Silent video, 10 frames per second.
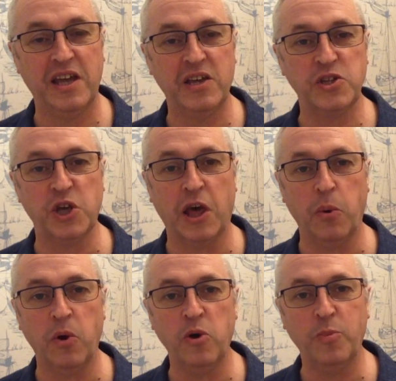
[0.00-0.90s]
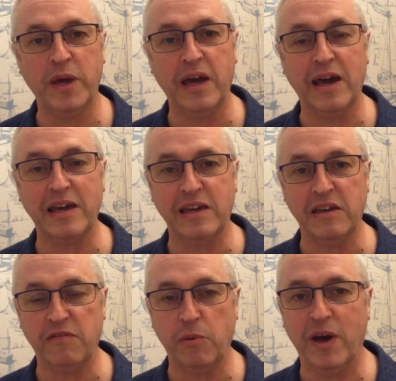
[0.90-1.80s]
So there will be a
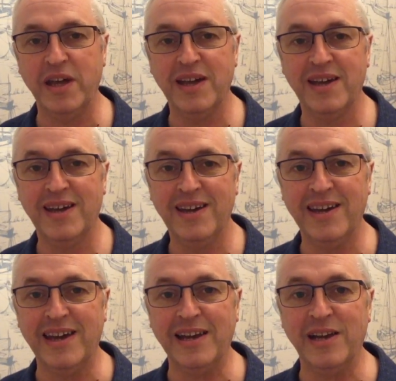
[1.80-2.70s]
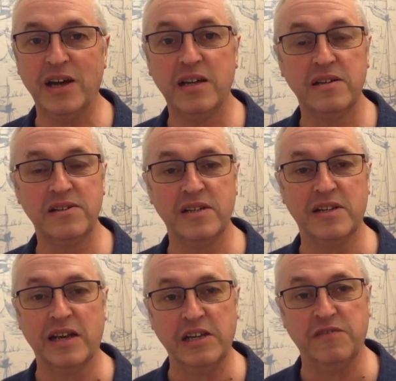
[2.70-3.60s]
giveaway in
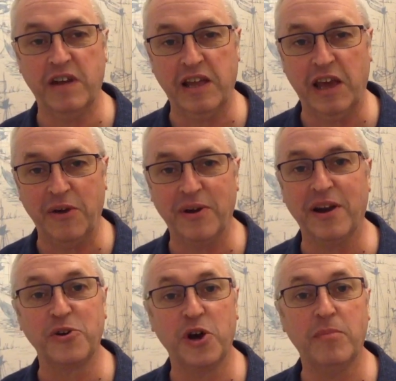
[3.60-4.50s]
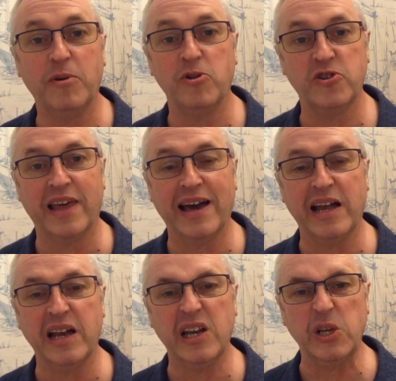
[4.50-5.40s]
today's video, and I'll come on to that
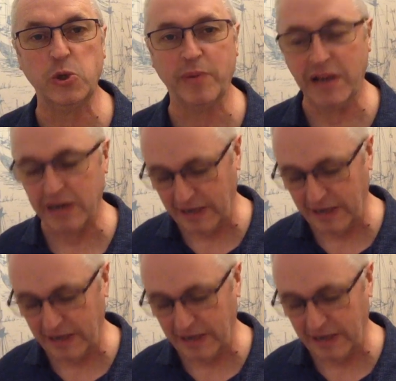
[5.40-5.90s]
a little bit